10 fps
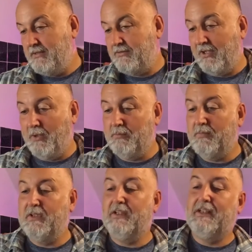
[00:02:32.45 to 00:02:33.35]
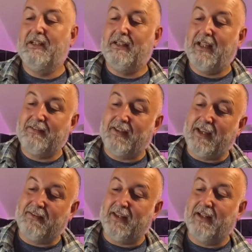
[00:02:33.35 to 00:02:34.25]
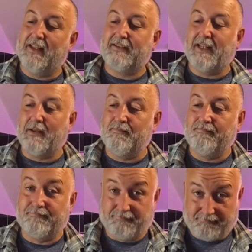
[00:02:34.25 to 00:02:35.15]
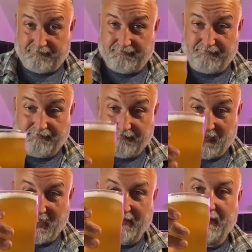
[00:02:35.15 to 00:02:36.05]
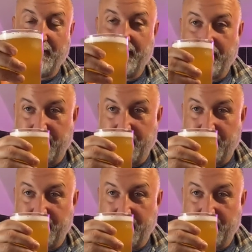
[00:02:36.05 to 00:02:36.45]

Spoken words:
So let's taste it. Let's get in. Cheers.